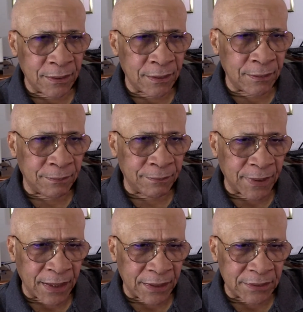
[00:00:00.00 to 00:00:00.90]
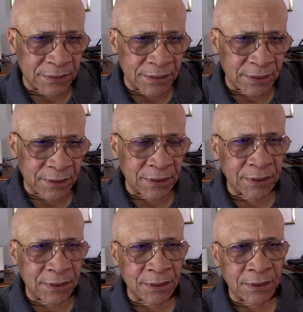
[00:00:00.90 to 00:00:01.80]

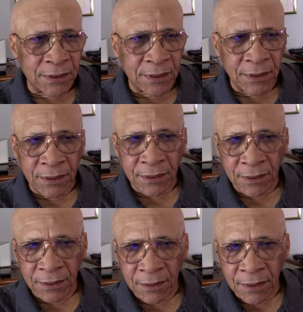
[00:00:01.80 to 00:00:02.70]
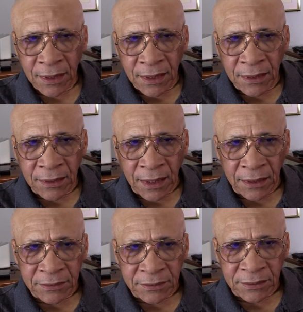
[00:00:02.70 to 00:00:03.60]
Betsy
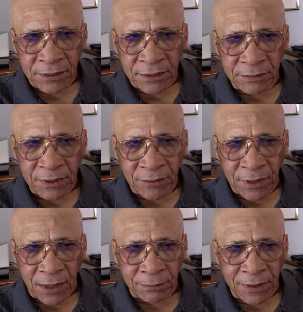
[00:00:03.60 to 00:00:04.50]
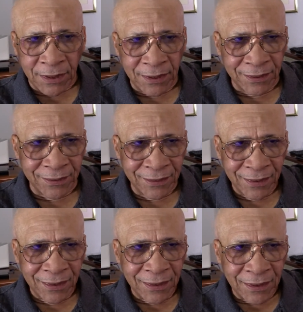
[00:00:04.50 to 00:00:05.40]
Nelson says, me to help.
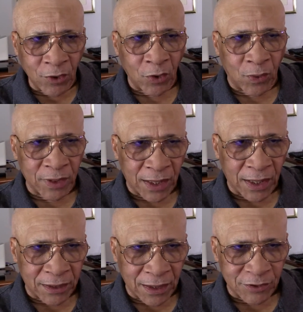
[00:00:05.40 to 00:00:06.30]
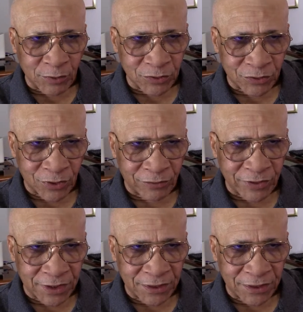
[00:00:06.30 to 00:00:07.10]
Oh, okay, I spoke to you already.